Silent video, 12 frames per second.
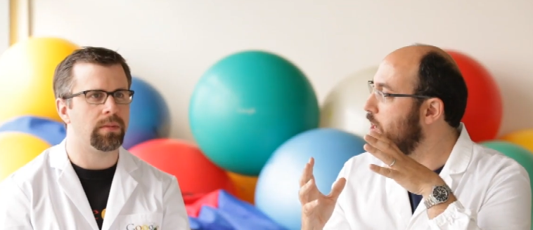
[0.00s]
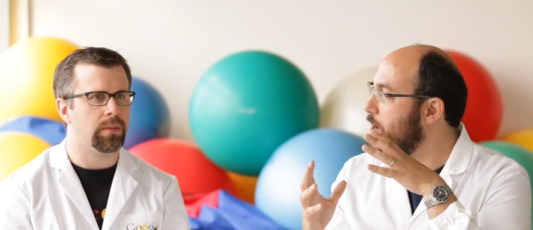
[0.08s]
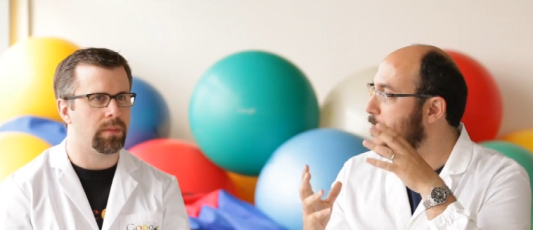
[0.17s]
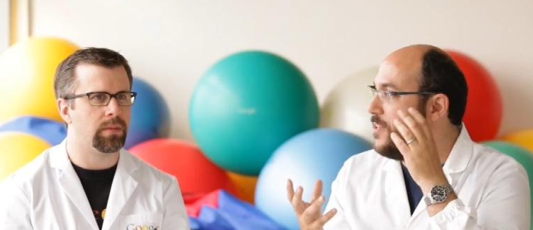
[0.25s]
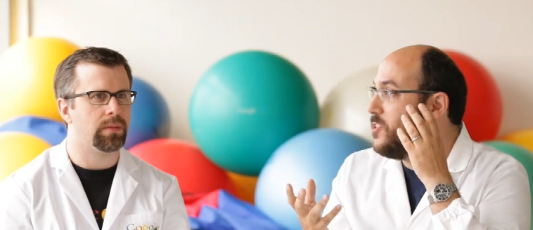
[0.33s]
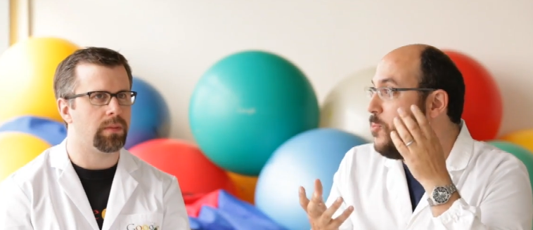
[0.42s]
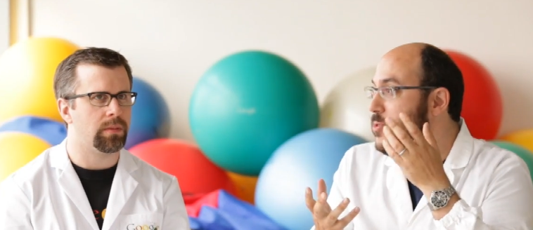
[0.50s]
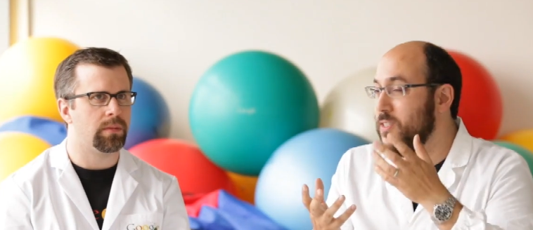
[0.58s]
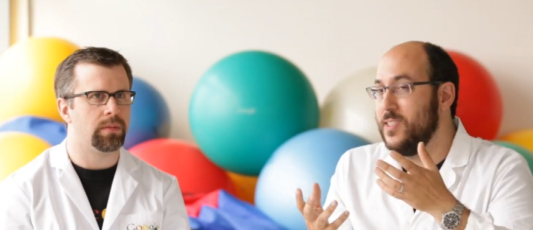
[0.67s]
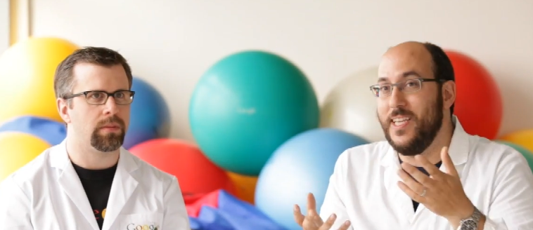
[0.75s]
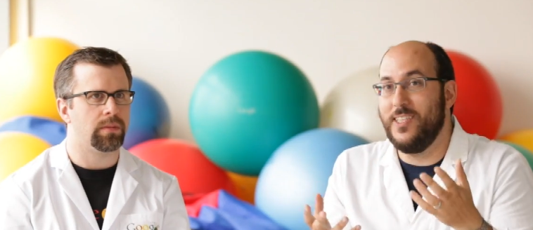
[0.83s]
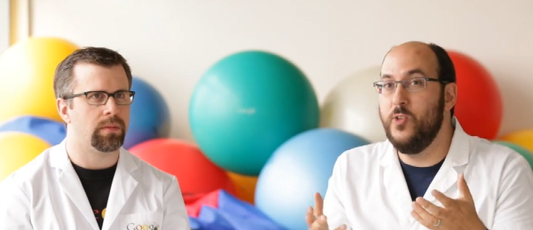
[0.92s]
Speaker 1: I mean,
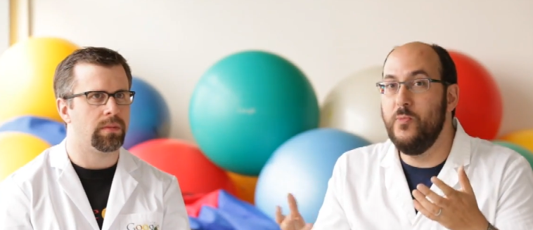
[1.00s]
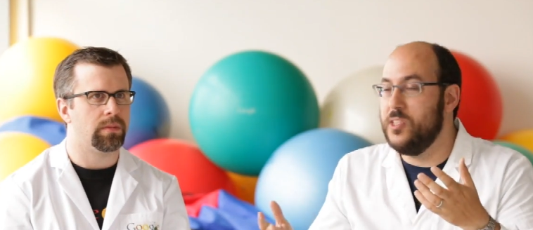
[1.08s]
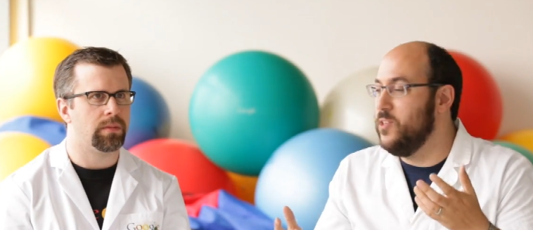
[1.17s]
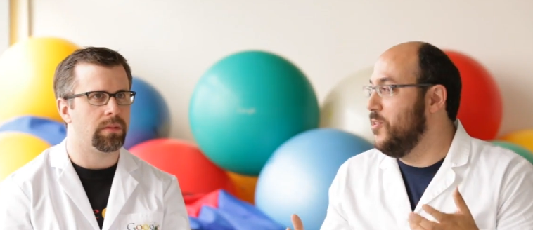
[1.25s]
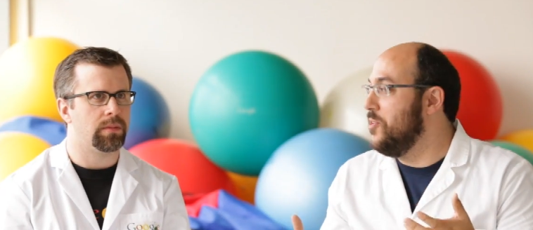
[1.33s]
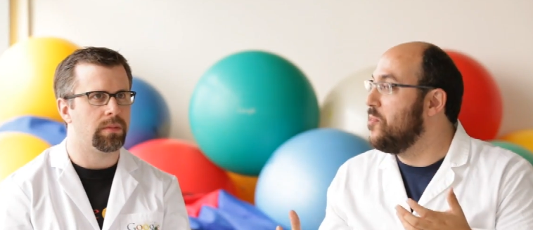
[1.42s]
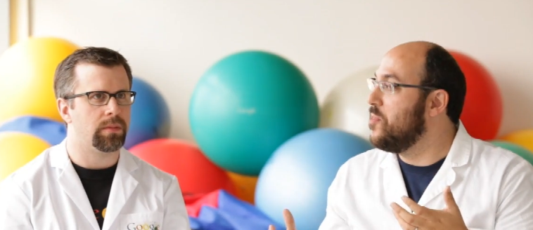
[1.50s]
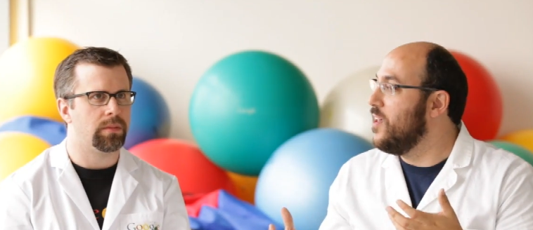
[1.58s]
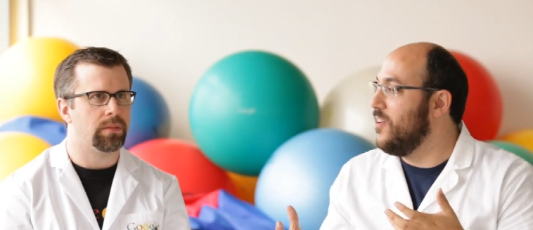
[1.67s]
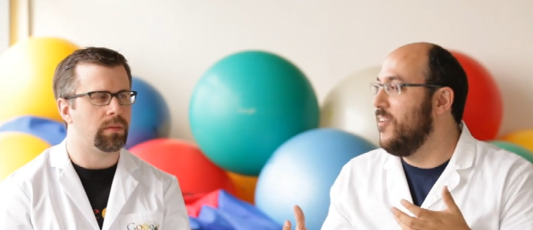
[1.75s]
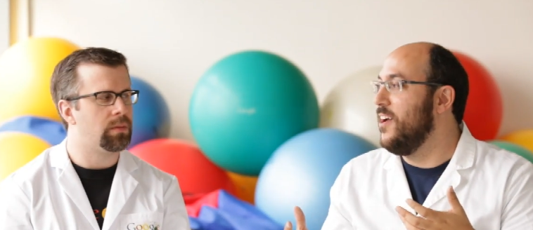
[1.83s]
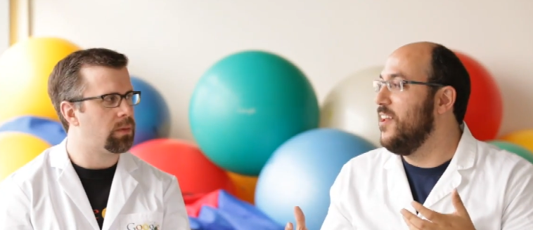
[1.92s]
it's like too much of a good thing,
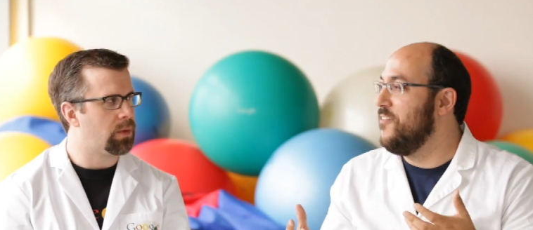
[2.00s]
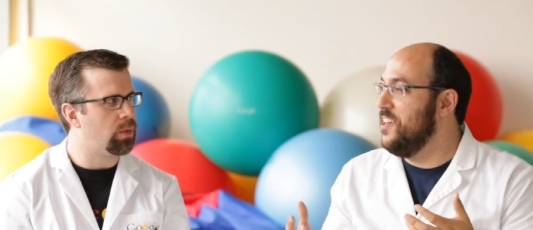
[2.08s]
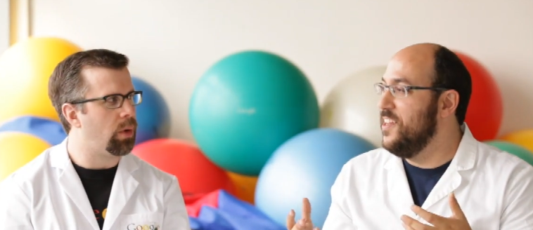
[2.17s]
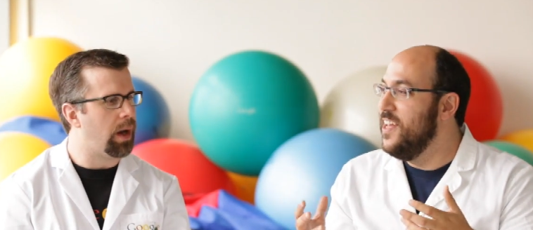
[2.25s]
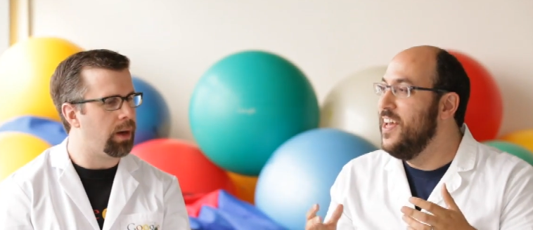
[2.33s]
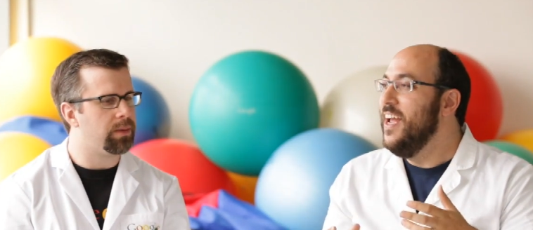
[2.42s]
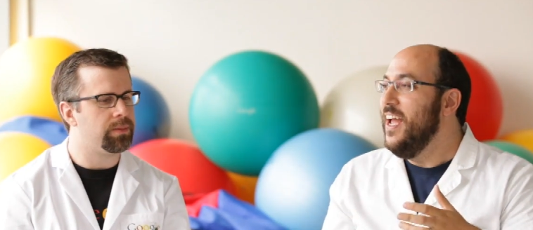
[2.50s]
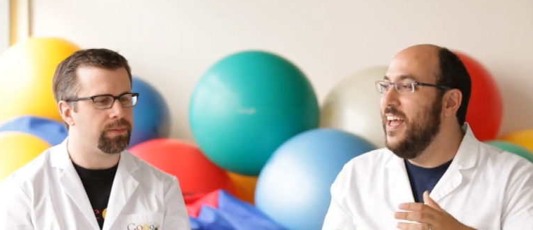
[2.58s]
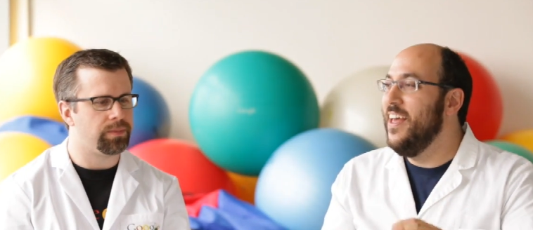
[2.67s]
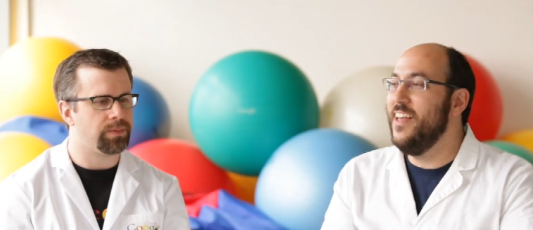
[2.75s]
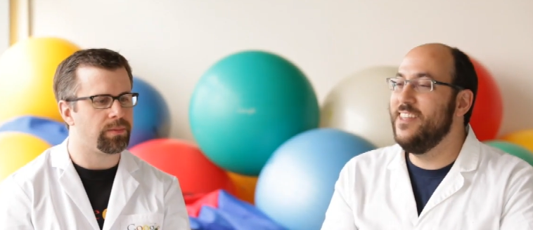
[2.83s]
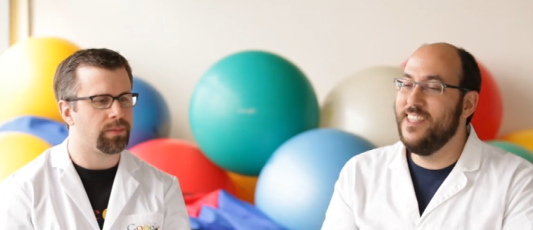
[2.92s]
right? I
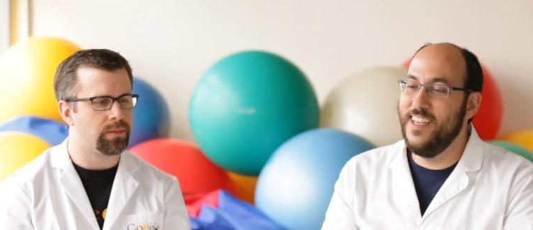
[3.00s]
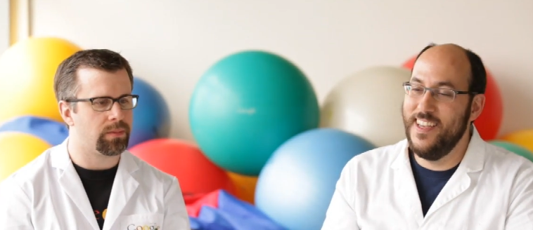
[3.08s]
mean,